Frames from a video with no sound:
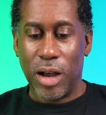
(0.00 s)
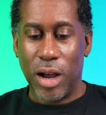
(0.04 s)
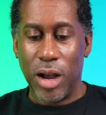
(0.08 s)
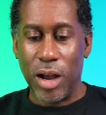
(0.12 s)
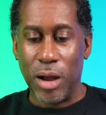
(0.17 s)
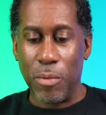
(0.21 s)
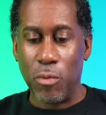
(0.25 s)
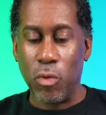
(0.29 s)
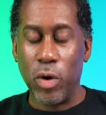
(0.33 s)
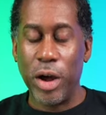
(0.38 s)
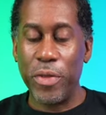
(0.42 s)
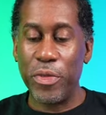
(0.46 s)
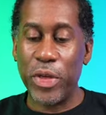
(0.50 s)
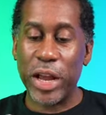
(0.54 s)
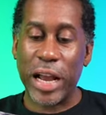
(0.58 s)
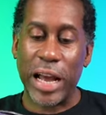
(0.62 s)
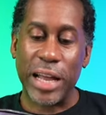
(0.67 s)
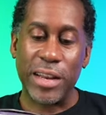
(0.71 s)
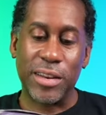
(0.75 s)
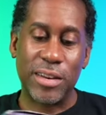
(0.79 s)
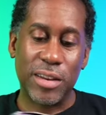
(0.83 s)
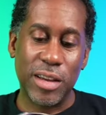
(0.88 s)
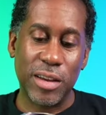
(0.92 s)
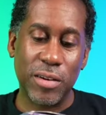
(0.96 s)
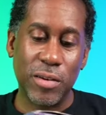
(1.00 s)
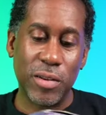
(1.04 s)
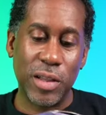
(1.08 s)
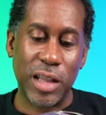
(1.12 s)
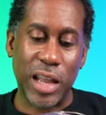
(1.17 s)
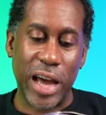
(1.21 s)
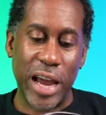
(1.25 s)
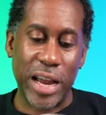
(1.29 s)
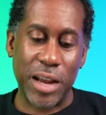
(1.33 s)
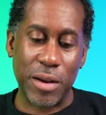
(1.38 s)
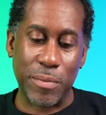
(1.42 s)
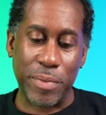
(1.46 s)
Um, one thing I do
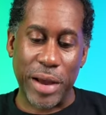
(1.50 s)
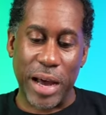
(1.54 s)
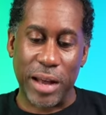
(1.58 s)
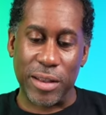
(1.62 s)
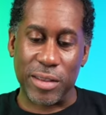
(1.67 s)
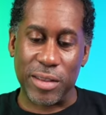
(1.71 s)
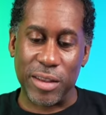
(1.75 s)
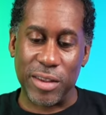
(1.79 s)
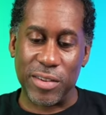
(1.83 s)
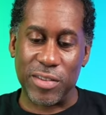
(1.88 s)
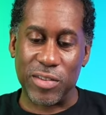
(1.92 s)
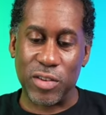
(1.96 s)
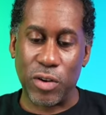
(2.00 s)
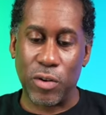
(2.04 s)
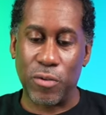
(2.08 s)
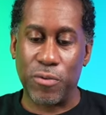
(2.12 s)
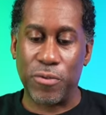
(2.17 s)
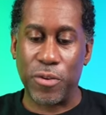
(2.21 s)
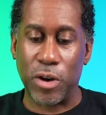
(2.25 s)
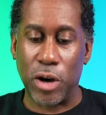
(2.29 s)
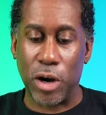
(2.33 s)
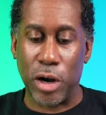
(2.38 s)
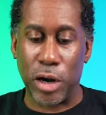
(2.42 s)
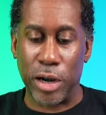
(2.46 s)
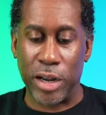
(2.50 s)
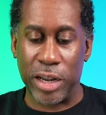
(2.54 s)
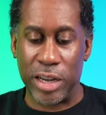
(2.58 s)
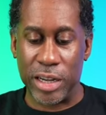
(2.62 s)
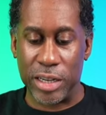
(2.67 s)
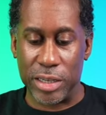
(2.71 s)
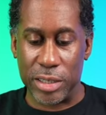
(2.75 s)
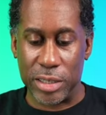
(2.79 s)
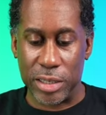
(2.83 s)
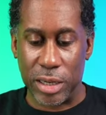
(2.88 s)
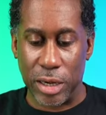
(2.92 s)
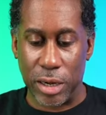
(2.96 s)
like about this so far
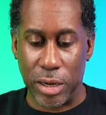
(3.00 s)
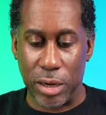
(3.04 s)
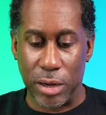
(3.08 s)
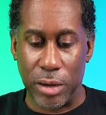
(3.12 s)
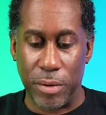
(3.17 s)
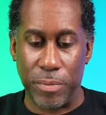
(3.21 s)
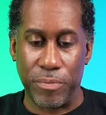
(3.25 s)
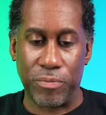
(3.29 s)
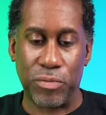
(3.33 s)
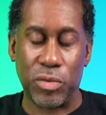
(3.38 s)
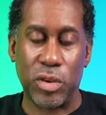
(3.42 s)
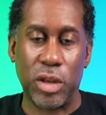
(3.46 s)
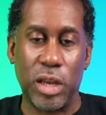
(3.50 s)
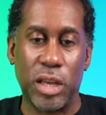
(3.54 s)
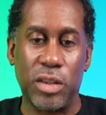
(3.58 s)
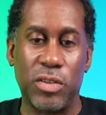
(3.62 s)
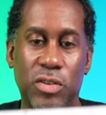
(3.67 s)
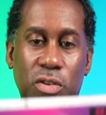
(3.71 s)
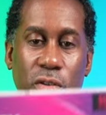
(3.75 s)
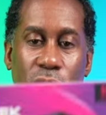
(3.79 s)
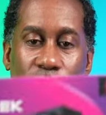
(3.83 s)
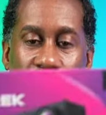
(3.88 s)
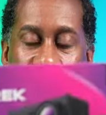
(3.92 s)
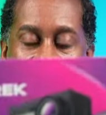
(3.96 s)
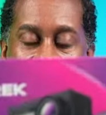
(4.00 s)
is, um, as you can